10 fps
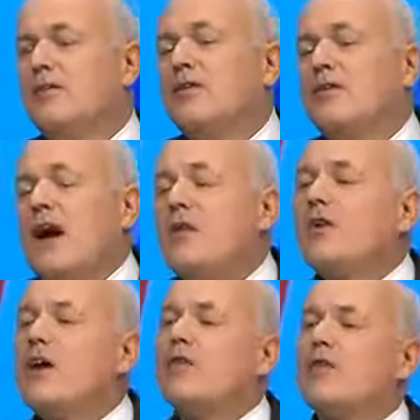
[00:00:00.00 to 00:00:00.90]
And we
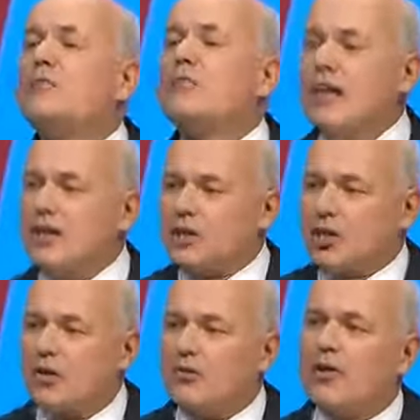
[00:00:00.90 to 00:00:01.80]
found that over 1 million
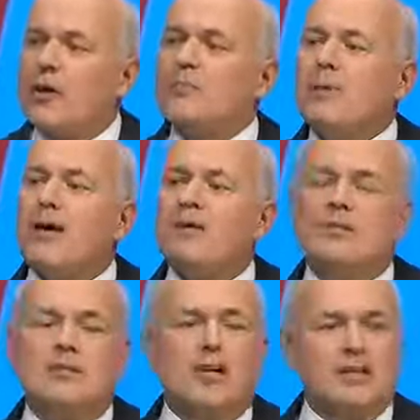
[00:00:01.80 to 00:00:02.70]
children had
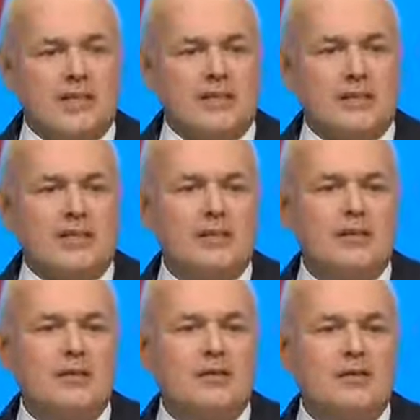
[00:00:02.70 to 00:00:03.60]
parents addicted
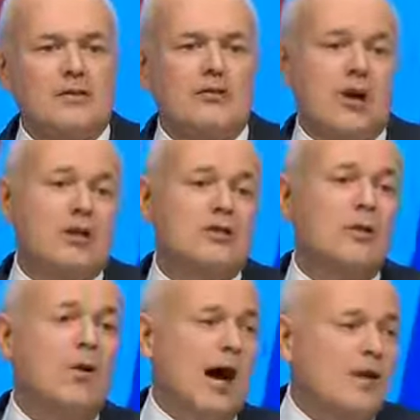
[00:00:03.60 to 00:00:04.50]
to
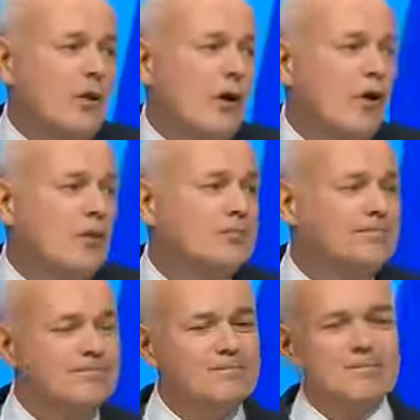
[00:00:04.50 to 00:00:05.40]
drugs or alcohol.
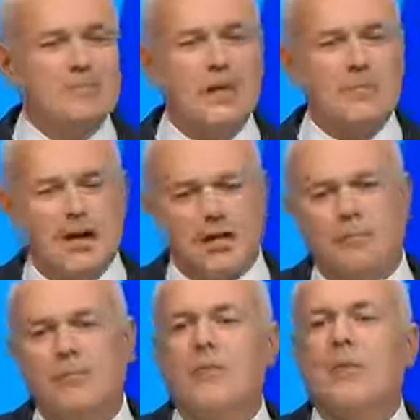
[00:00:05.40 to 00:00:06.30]

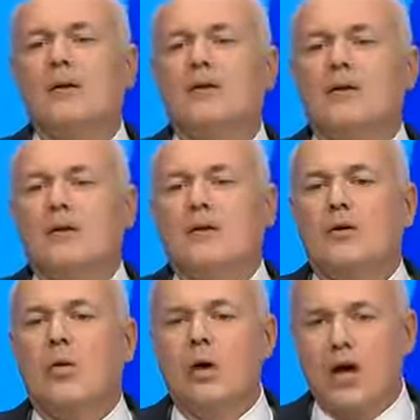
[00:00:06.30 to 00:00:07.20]
Imagine,
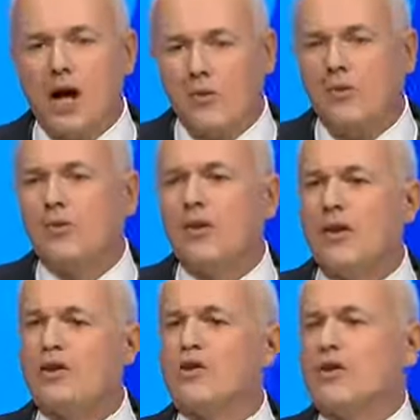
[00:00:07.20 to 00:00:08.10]
what hope for
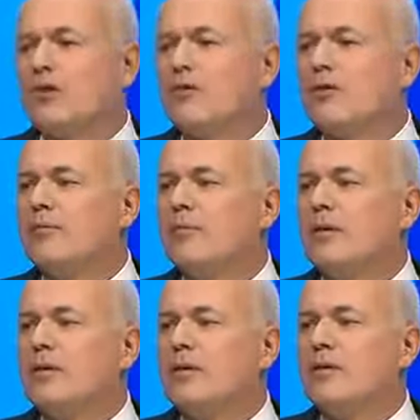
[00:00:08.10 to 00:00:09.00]
those children,
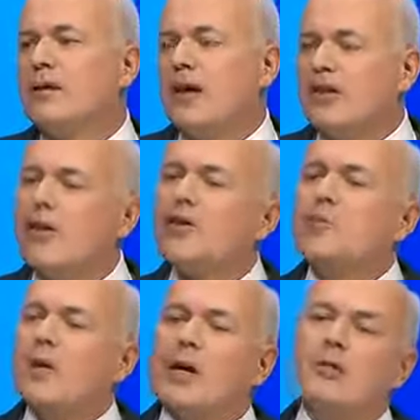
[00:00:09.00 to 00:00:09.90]
other
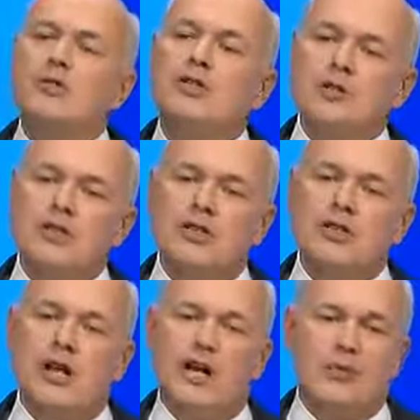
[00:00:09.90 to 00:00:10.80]
than to become
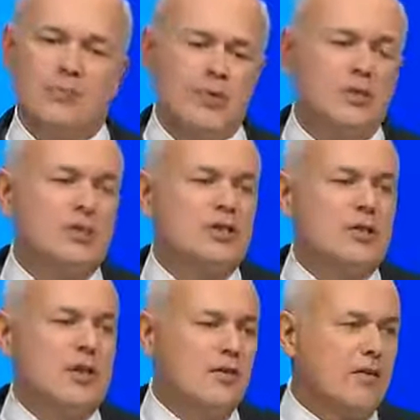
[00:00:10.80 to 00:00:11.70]
users and
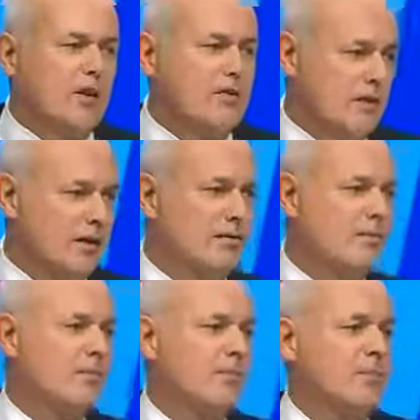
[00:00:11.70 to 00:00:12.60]
abusers in their
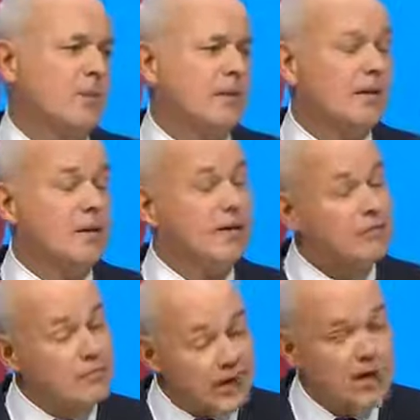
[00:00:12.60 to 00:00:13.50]
turn?
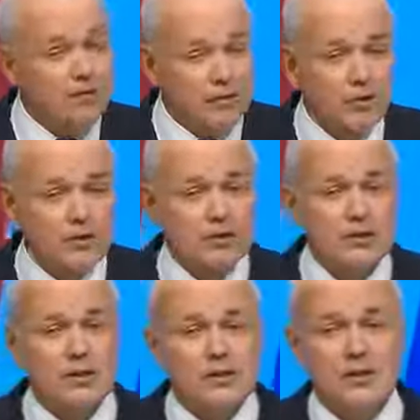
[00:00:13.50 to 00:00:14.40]
And from there, of course,